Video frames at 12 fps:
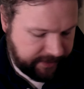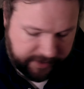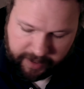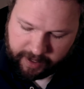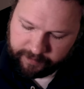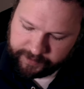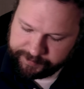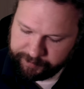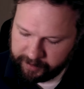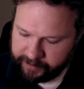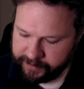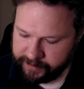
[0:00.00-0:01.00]
So this
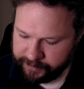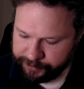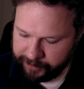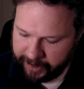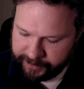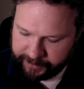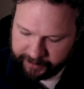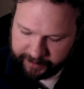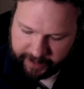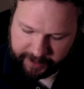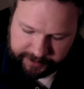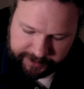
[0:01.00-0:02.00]
part is the tragic in
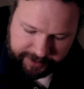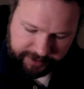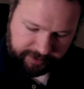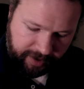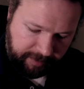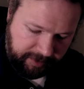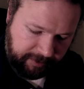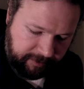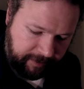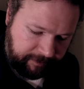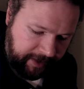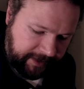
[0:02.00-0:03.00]
ancient drama
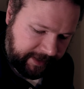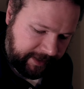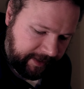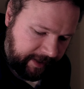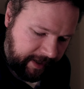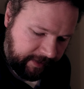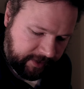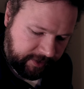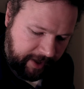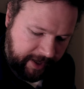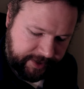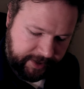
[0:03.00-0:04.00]
reflected in
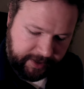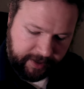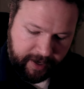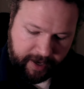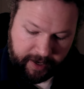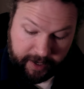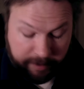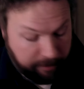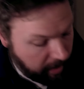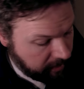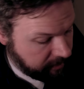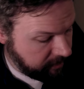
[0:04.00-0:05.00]
tragic in
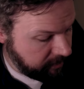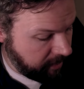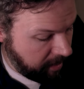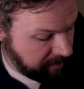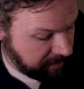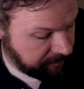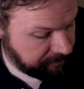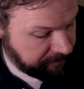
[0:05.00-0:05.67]
modern drama.